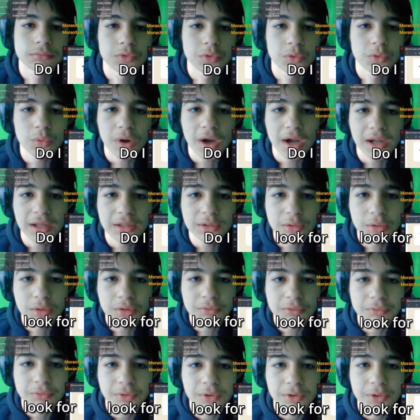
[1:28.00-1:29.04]
Do I
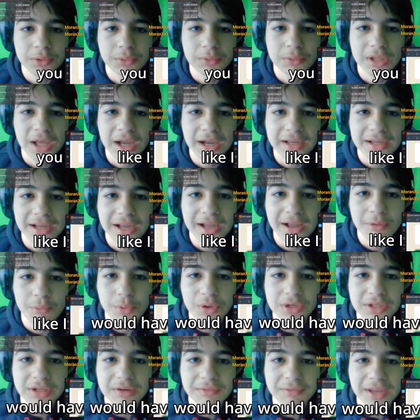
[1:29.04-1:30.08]
look for you like I
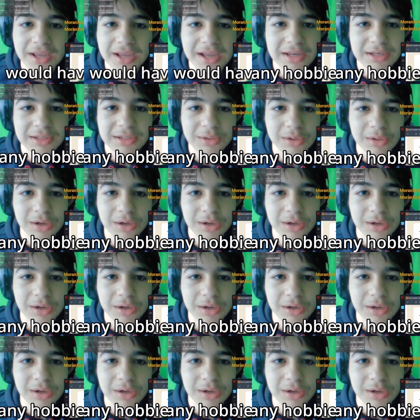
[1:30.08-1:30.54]
would have any